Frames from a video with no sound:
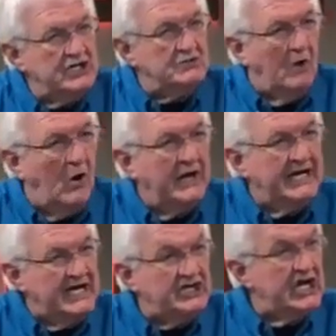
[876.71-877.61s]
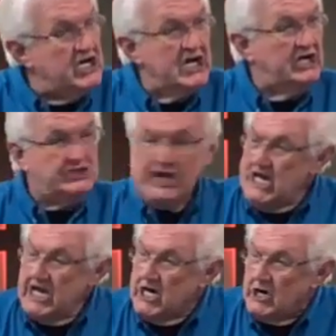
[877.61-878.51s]
this morning is "He is
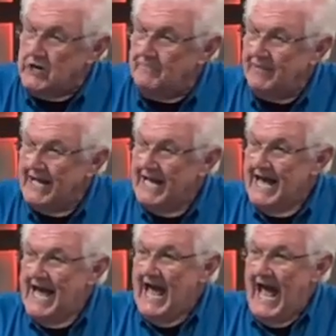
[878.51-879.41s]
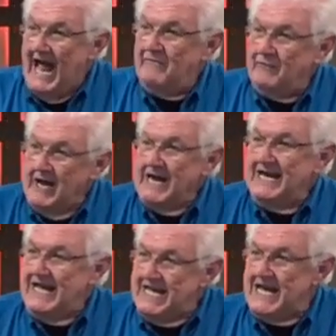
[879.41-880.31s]
Here." And friend,
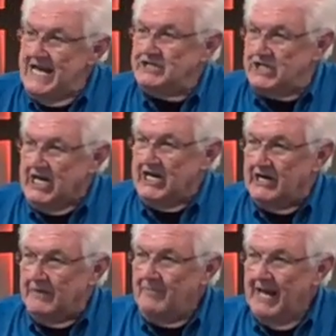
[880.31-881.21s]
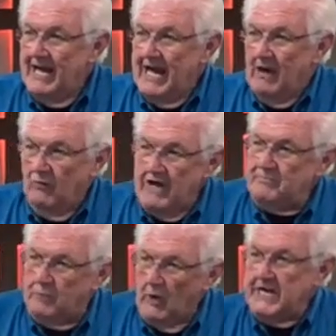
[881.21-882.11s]
he is here. We
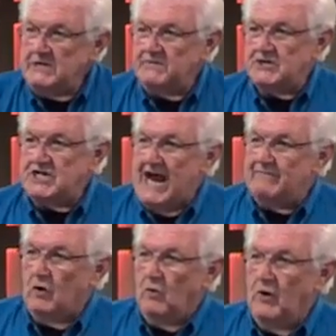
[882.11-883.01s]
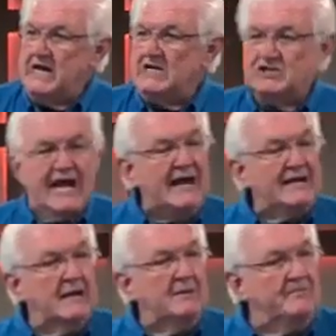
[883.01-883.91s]
preached for several weeks that
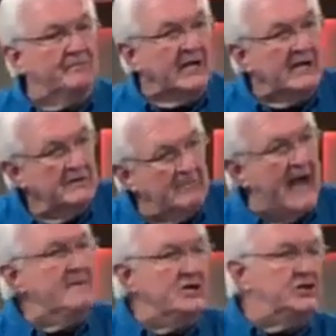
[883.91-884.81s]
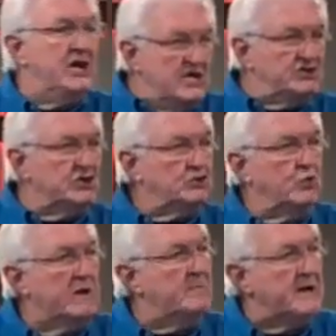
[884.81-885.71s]
the baby Jesus
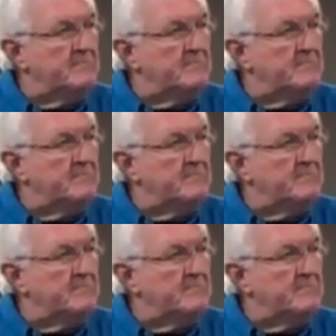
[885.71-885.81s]
would be